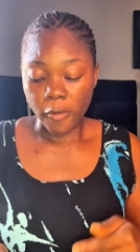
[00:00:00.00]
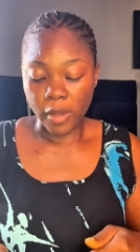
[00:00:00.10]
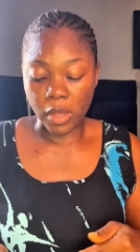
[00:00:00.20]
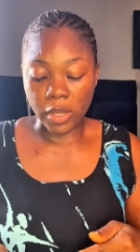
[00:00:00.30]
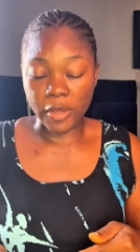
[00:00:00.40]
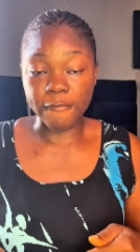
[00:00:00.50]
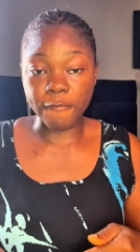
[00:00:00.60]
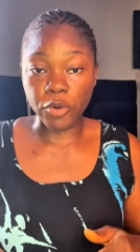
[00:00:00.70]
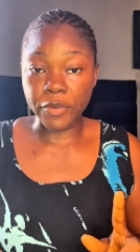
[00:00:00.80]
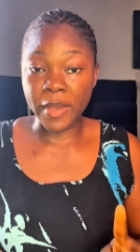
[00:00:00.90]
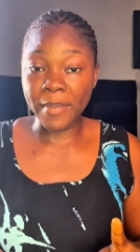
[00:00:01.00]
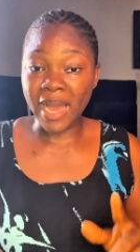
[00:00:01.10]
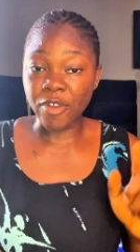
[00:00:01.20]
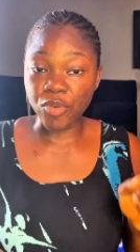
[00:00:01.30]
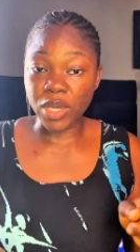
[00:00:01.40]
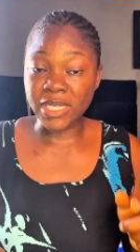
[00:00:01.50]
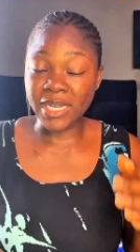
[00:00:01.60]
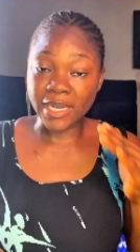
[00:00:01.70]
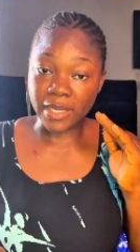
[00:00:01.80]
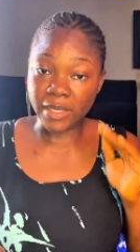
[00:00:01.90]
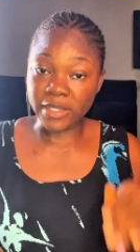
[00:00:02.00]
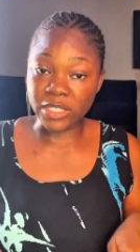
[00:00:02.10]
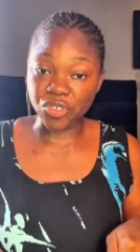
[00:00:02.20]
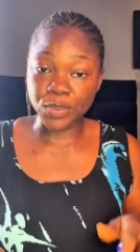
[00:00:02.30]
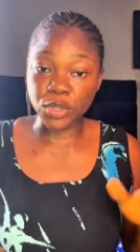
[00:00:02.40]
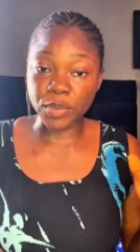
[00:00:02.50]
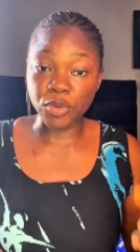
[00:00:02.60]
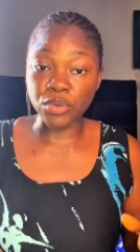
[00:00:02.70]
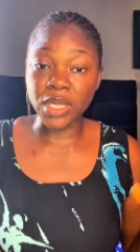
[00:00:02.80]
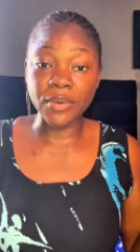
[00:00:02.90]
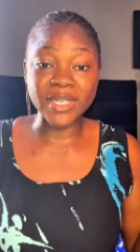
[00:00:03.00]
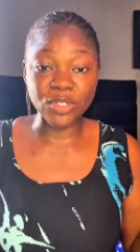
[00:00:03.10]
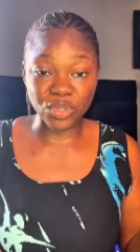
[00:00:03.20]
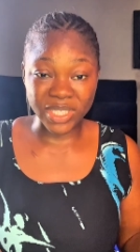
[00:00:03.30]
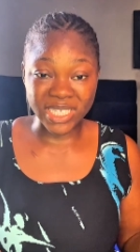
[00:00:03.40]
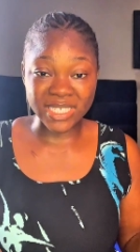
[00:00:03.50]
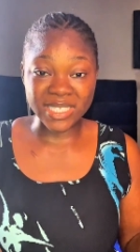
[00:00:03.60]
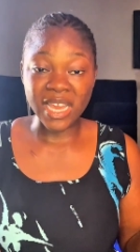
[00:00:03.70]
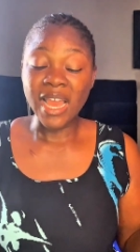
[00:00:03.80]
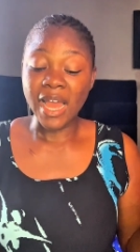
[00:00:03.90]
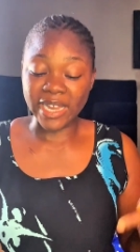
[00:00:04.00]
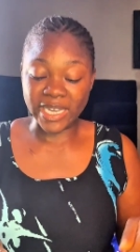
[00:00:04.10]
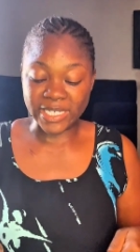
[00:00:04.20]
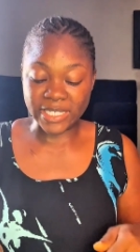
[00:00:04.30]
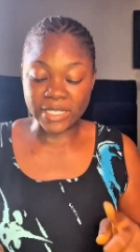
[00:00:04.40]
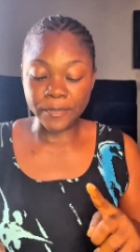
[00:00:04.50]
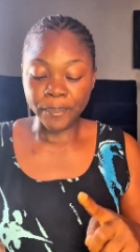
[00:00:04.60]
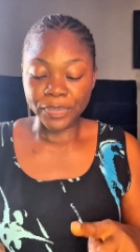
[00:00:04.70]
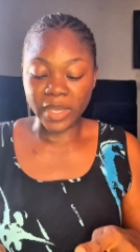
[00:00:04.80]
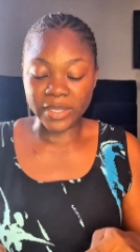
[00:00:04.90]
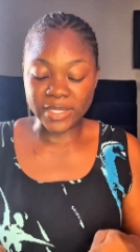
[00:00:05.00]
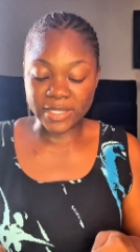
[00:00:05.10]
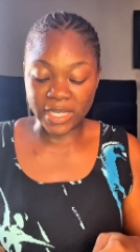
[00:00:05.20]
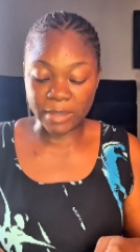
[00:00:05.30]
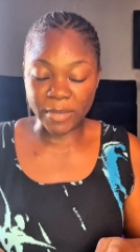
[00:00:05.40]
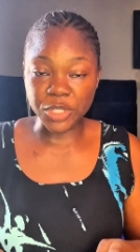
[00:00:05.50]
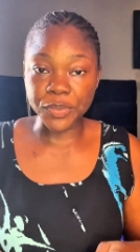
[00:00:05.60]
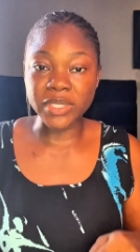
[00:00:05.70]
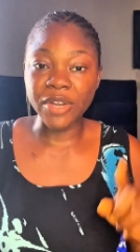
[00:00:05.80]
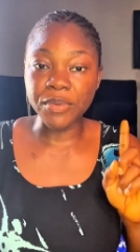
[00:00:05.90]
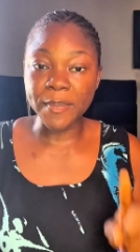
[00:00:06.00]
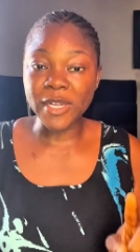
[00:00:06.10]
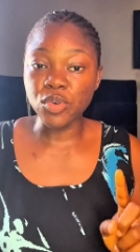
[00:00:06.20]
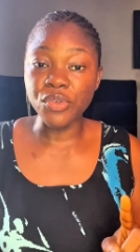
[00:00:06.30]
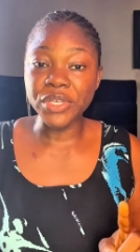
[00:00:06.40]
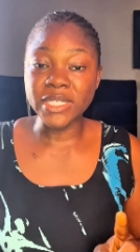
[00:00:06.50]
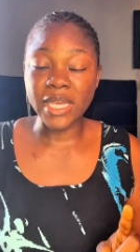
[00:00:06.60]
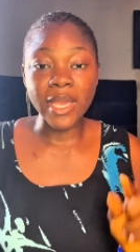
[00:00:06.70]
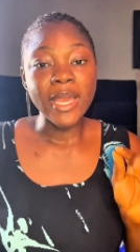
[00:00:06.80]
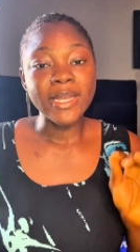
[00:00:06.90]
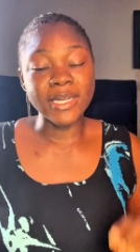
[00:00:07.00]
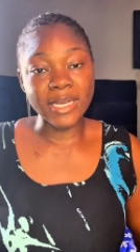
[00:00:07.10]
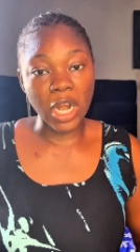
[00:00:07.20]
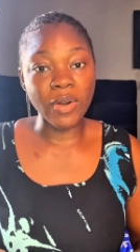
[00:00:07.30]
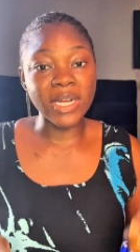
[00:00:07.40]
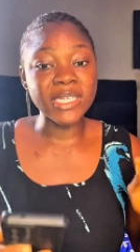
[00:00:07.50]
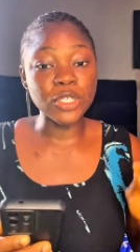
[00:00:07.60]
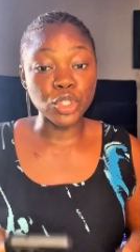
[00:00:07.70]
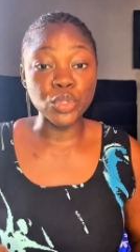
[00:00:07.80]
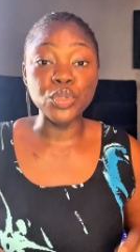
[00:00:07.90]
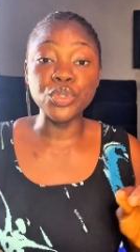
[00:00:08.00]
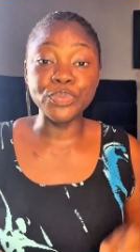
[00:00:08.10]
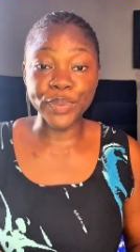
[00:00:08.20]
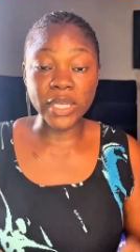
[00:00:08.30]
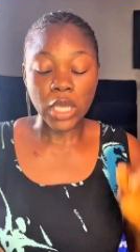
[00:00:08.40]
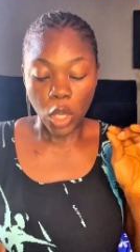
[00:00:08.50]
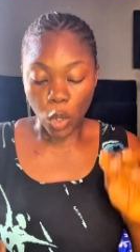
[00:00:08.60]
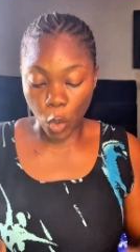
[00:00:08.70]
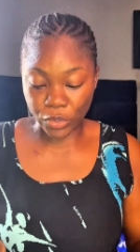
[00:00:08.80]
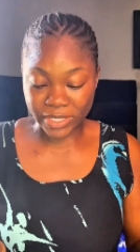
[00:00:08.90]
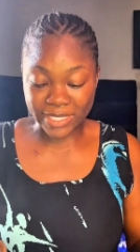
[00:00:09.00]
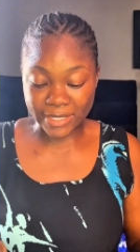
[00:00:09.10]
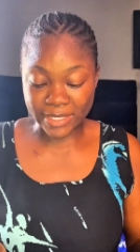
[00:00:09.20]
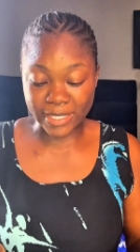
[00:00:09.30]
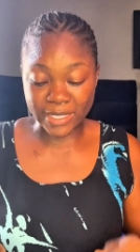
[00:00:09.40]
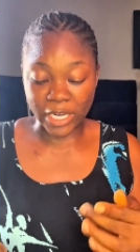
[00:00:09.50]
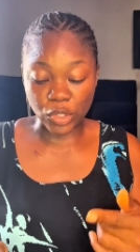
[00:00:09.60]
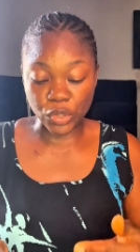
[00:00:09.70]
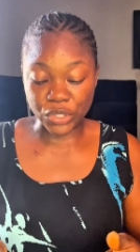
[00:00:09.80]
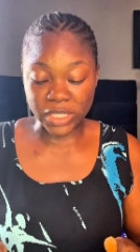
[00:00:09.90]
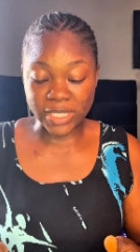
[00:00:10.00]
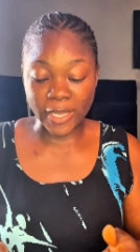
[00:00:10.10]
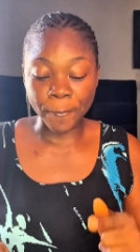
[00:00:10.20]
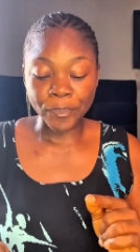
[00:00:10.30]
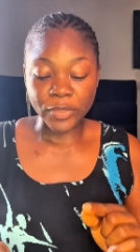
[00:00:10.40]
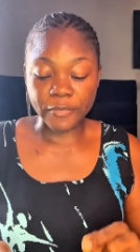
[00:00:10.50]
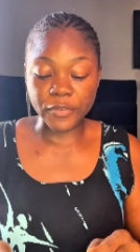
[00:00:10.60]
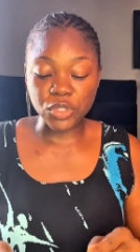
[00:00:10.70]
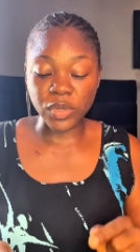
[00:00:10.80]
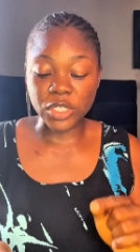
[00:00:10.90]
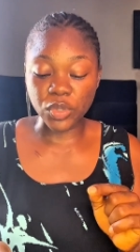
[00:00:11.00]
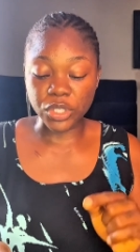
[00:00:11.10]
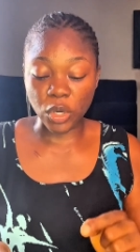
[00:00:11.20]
4. Remember, I requested that the script should be broken down into scenes and they did. Now this is the image prompt. Now remember to always say that the character should be consistent, and you could see there the first one is what the